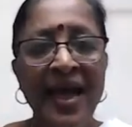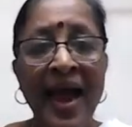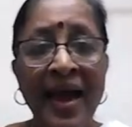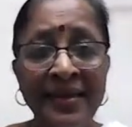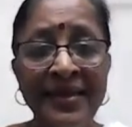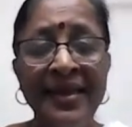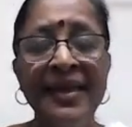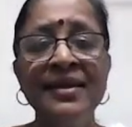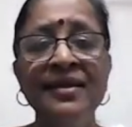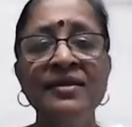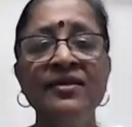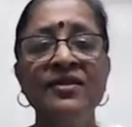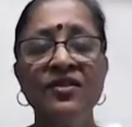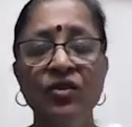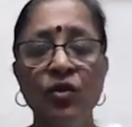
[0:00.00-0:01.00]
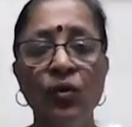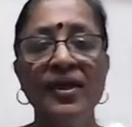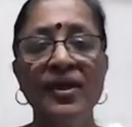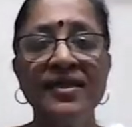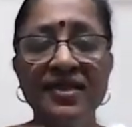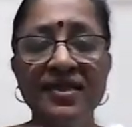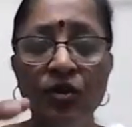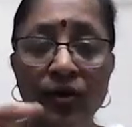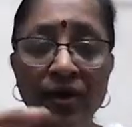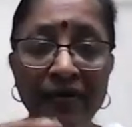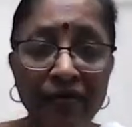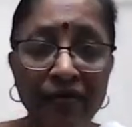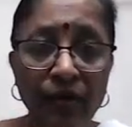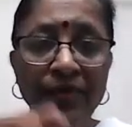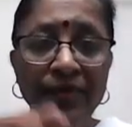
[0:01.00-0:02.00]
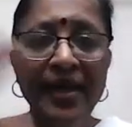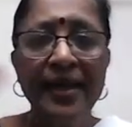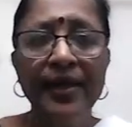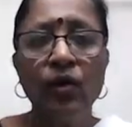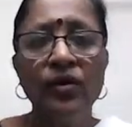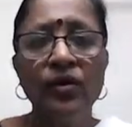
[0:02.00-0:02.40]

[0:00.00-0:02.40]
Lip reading: And then slowly and slowly from there